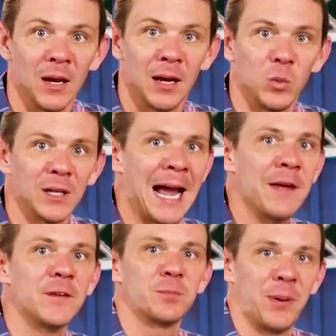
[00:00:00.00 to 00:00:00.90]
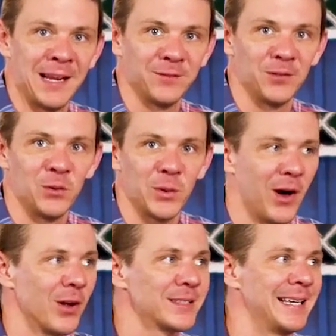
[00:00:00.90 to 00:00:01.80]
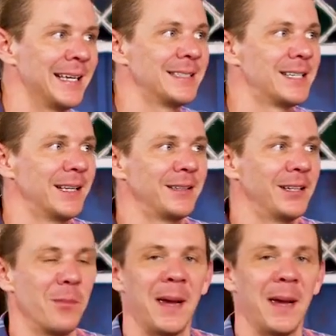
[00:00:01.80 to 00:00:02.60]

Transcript: When life is painful, we all tend to,